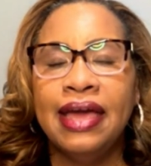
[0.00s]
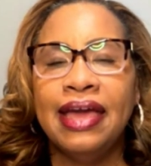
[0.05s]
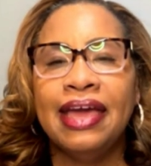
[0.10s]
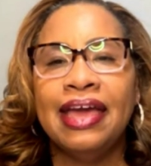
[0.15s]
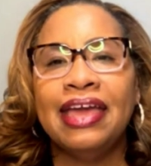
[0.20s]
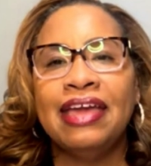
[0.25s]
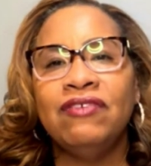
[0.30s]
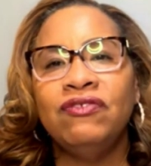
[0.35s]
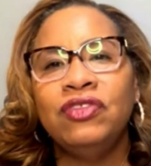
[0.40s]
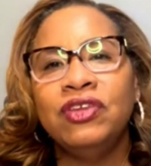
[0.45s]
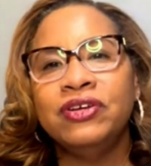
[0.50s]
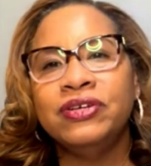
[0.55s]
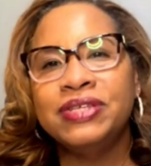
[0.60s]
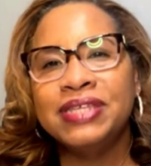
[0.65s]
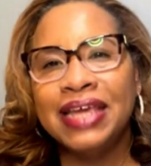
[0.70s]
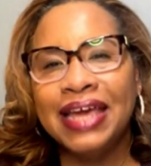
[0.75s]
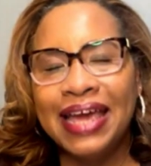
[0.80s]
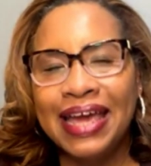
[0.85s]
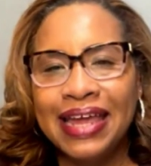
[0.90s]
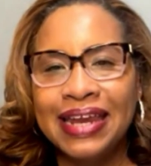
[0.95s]
If there's
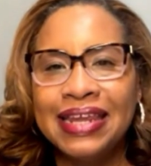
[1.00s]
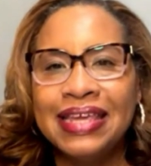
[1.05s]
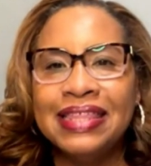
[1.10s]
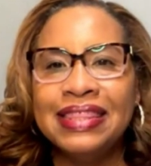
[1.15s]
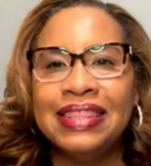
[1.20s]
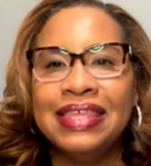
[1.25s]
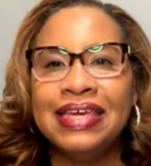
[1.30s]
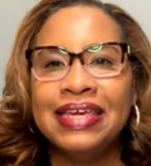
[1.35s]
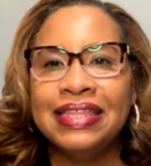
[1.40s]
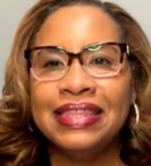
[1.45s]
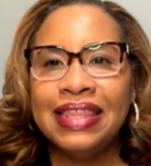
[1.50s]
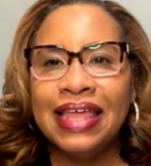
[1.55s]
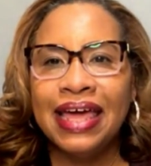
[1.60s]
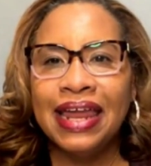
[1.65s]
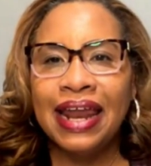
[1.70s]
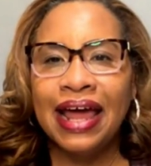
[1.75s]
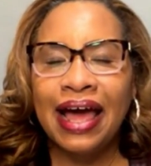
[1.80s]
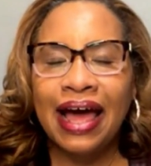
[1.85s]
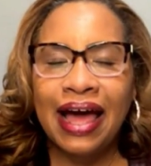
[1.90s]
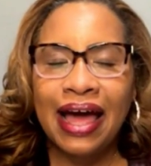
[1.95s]
anything that
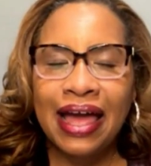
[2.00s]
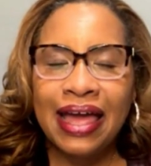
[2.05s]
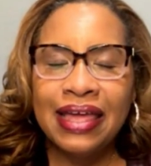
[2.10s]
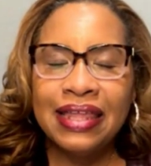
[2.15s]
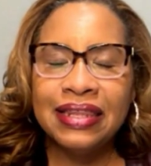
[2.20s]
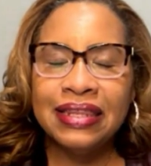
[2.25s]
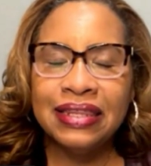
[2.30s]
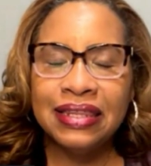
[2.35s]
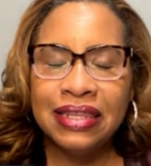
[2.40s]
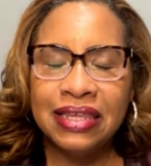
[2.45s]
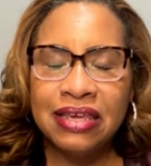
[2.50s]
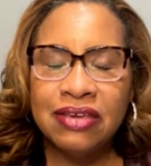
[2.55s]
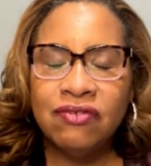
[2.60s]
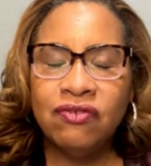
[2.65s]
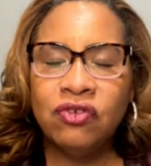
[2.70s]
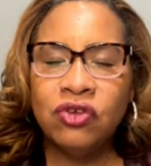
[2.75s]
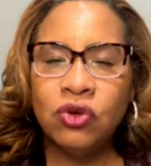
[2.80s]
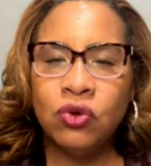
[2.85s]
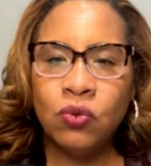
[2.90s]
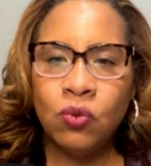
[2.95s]
I leave
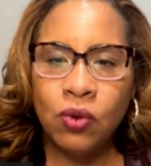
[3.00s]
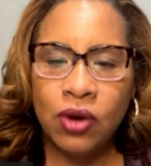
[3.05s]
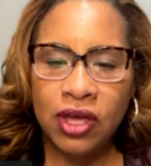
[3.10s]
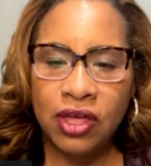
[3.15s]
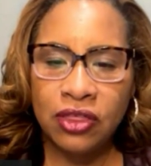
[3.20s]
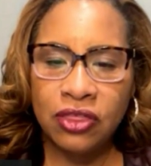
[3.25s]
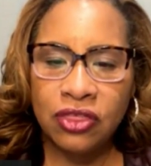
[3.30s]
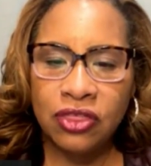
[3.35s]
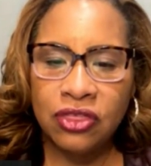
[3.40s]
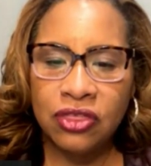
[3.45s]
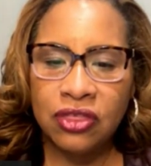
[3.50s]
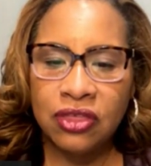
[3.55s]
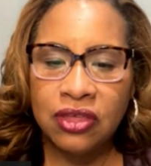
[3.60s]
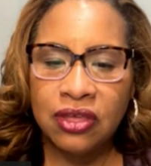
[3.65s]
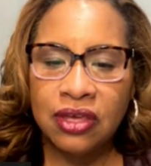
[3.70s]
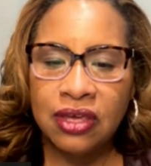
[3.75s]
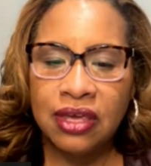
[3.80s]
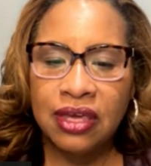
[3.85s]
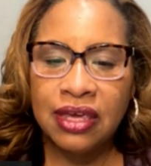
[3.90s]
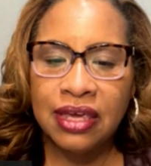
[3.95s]
you with
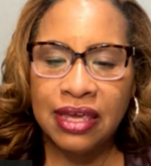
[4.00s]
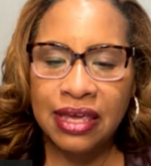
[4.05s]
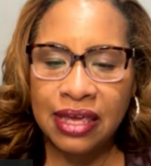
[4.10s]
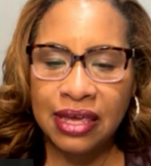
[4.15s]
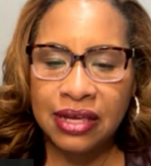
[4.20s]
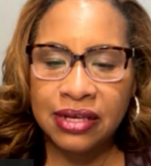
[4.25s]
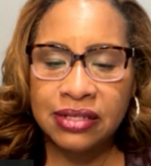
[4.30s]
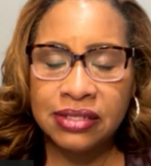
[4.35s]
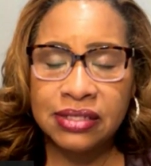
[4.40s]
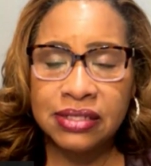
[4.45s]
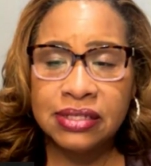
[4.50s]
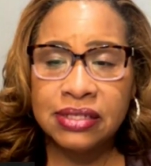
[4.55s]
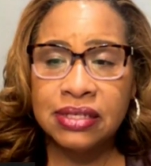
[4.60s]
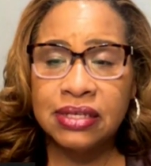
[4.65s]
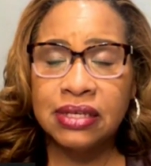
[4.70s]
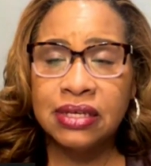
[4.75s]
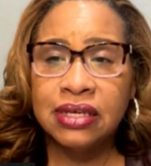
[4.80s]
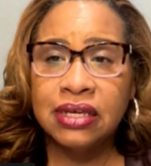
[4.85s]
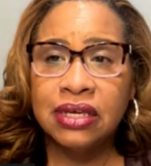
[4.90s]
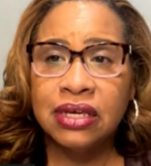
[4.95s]
is
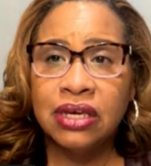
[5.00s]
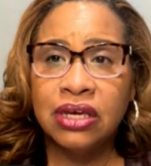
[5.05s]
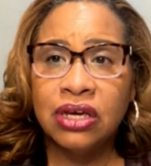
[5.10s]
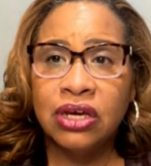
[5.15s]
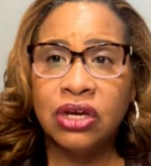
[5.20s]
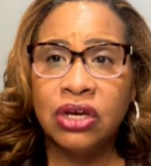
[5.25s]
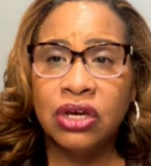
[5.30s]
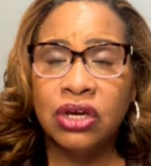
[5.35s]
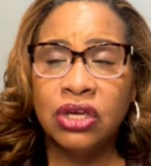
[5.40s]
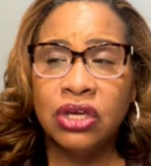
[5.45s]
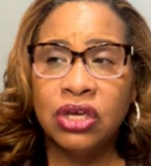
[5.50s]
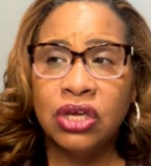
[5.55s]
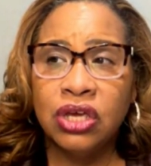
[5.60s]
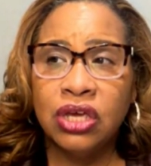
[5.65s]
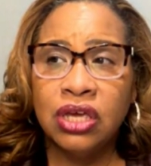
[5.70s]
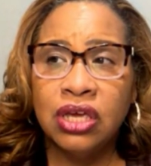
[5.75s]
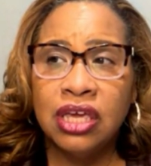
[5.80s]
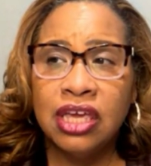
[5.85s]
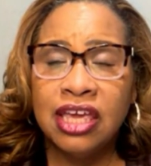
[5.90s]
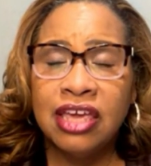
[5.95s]

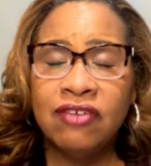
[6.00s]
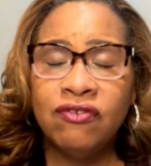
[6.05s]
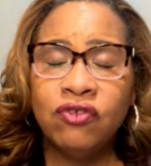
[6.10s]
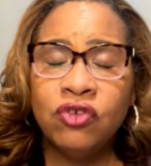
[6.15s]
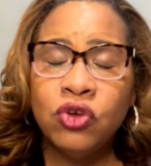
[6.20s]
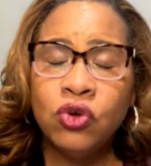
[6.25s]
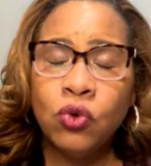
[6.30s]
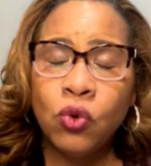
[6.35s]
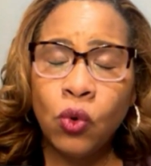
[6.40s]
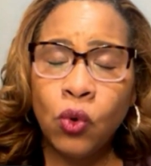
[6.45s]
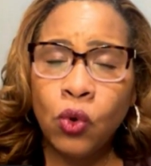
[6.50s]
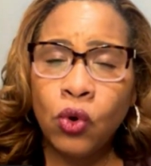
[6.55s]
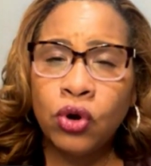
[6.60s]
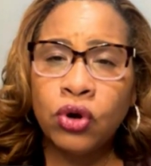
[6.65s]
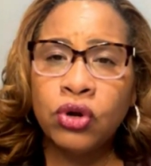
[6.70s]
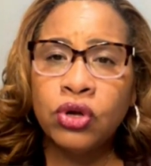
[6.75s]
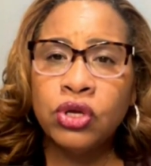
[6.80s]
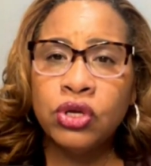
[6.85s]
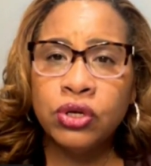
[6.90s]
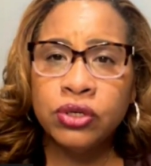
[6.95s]
if you order
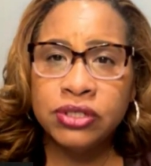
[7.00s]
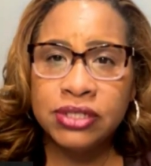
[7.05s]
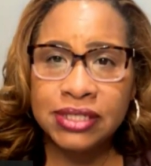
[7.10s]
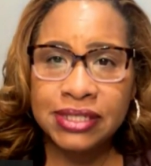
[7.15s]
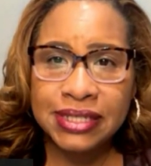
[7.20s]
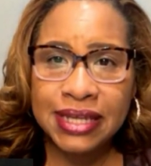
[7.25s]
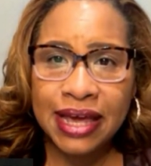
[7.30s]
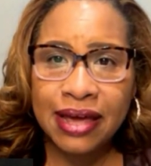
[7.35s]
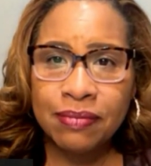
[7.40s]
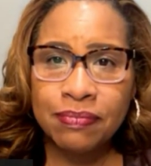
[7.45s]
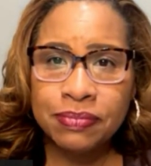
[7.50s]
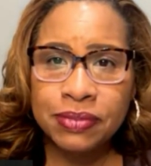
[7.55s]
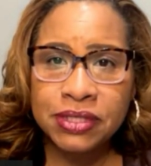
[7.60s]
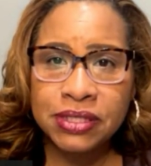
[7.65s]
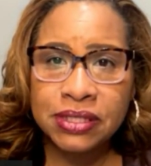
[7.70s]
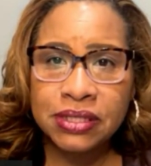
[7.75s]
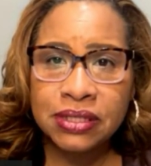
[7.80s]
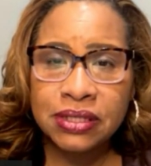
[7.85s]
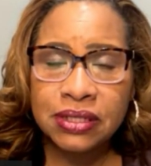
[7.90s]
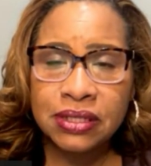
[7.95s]
your steps,